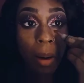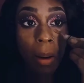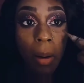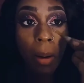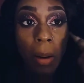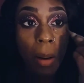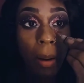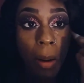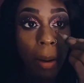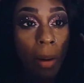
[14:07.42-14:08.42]
wipe.
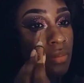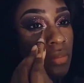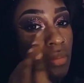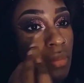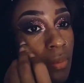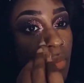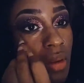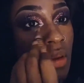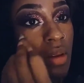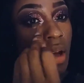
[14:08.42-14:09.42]
Next, I'm applying my
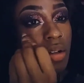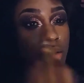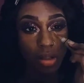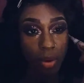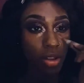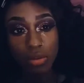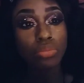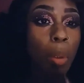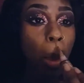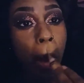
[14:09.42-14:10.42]
concealer by
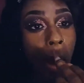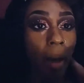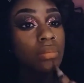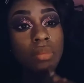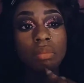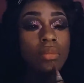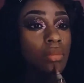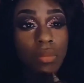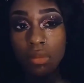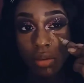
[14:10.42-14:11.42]
LA Girl in the
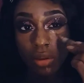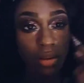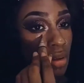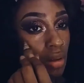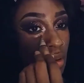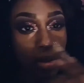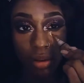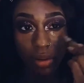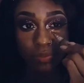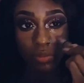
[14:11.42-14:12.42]
color
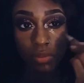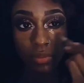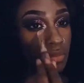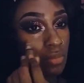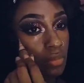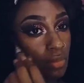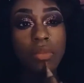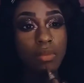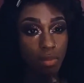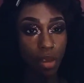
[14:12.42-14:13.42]
Cappuccino.
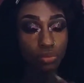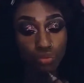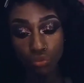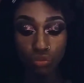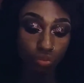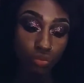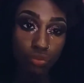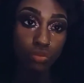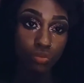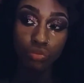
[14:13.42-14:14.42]

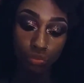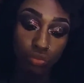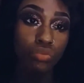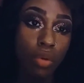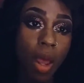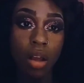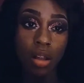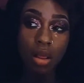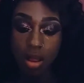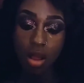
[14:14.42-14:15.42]
And yeah, I'm just
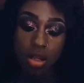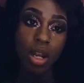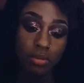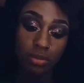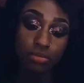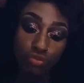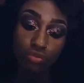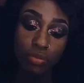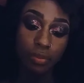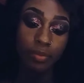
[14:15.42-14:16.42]
dancing here, having a good ass
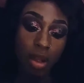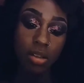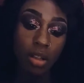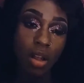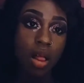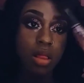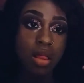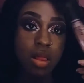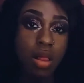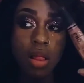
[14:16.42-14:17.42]
time.
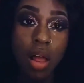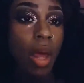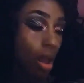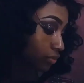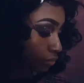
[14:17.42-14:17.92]
But